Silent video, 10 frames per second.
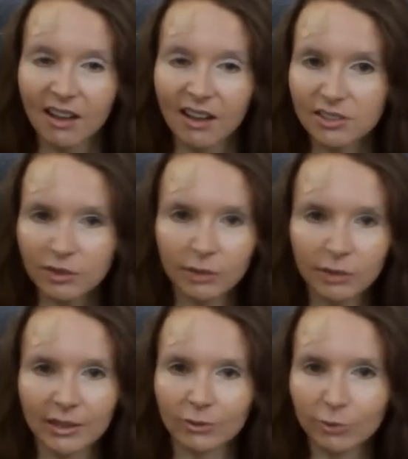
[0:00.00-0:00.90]
I'll do it
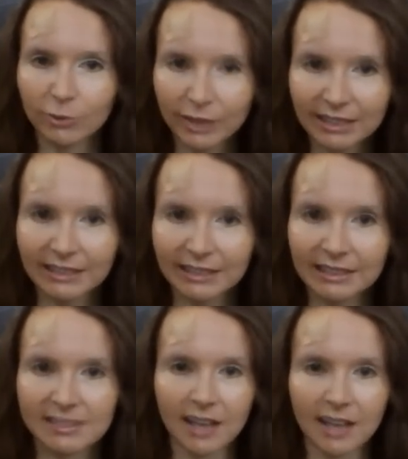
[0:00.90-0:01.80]
when I really
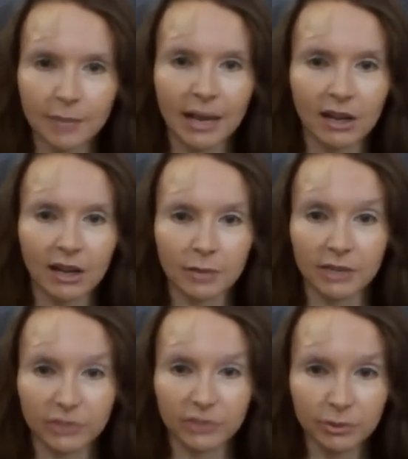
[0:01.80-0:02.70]
need to cut back on
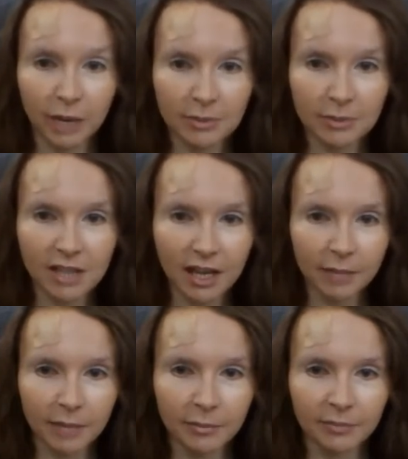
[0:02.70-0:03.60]
my food prep time,